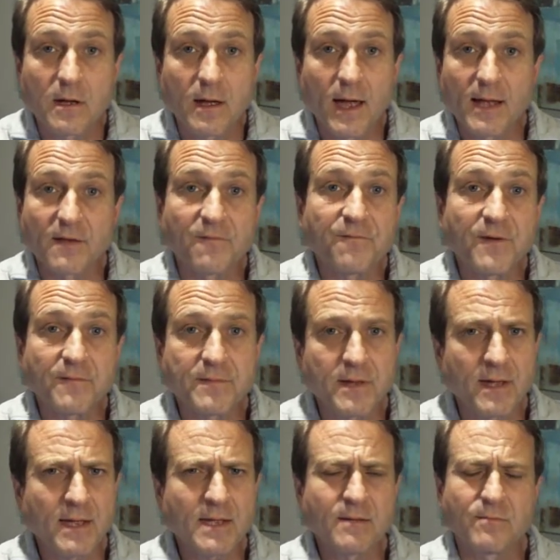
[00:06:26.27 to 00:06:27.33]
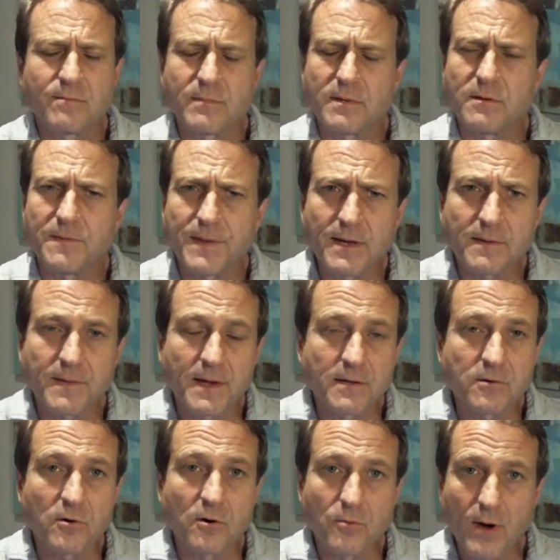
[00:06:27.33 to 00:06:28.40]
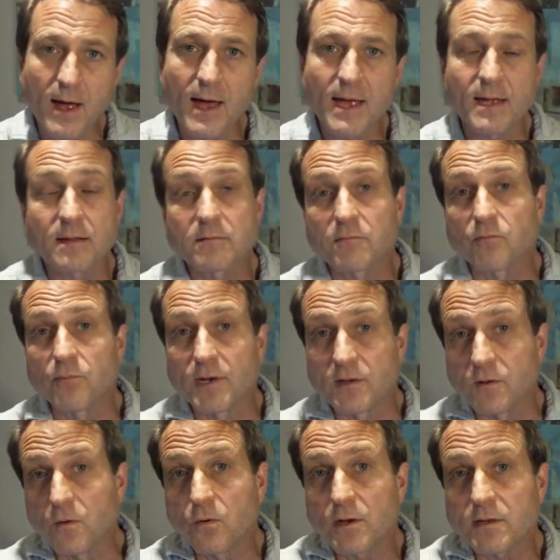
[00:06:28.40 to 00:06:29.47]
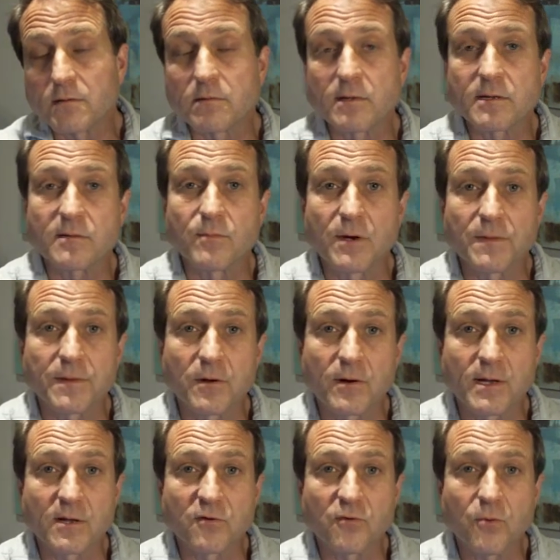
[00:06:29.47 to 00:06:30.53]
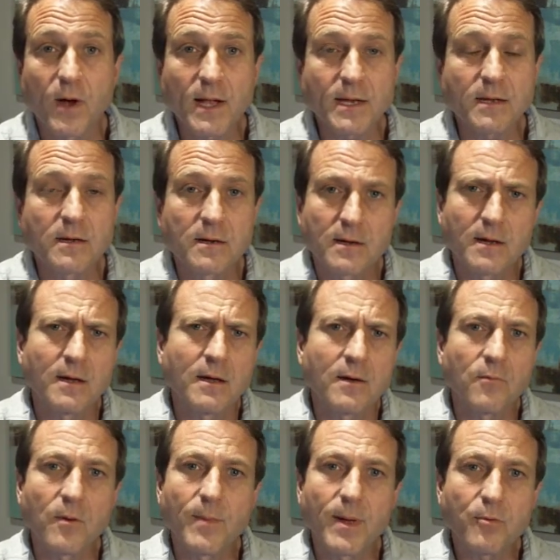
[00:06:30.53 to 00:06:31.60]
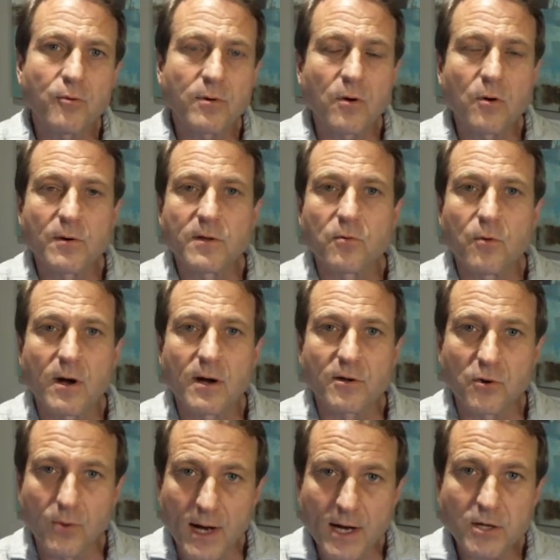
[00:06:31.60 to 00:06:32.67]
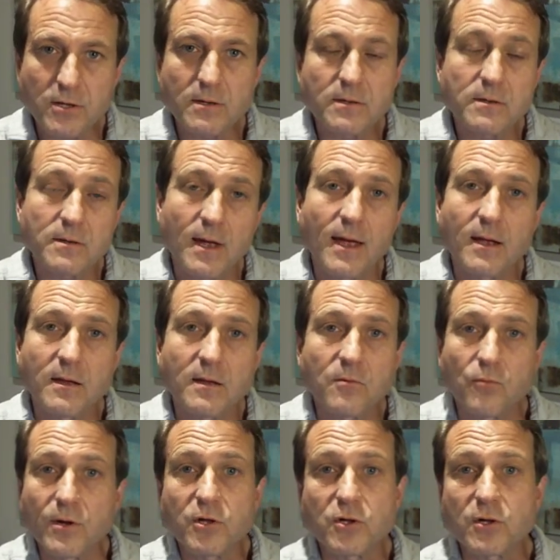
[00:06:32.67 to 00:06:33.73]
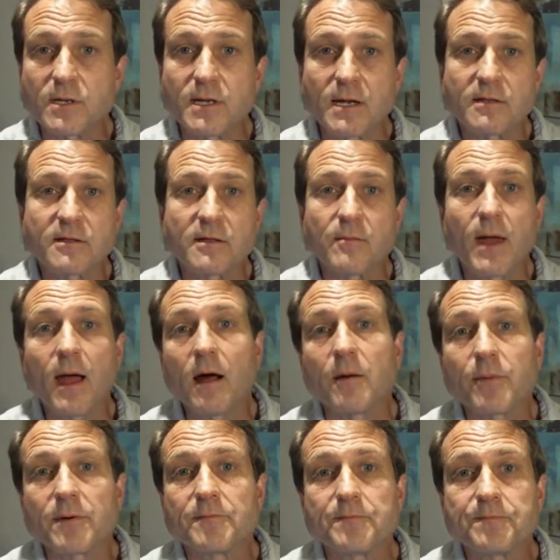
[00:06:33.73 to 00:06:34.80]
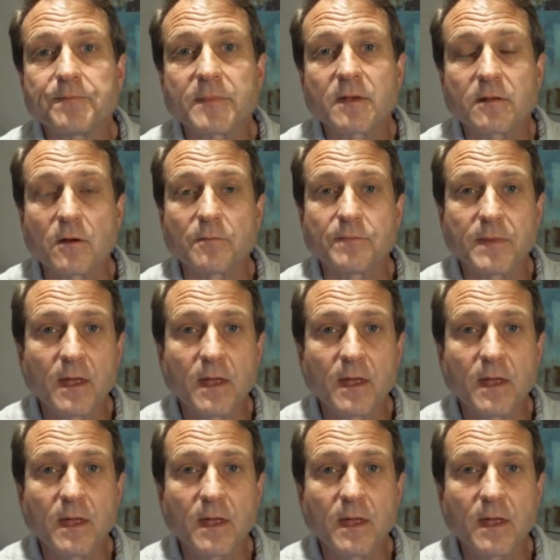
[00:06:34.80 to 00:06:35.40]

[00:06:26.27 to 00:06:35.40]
at a 15 and you think things are awry, and redo it, and this month you're at a 20, well, maybe we're going the wrong direction and we should get some help. So